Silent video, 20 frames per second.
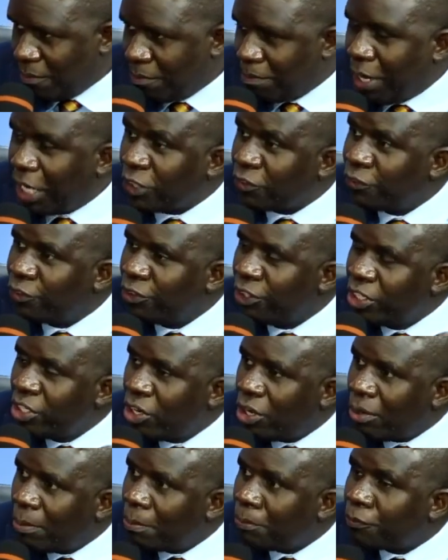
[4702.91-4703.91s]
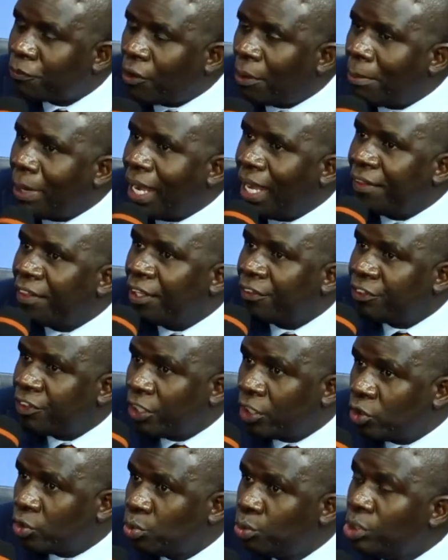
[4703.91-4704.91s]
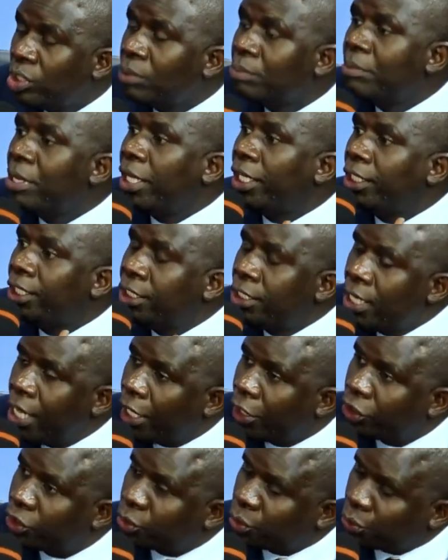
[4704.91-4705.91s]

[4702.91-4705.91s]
but freedom from other things which may lead us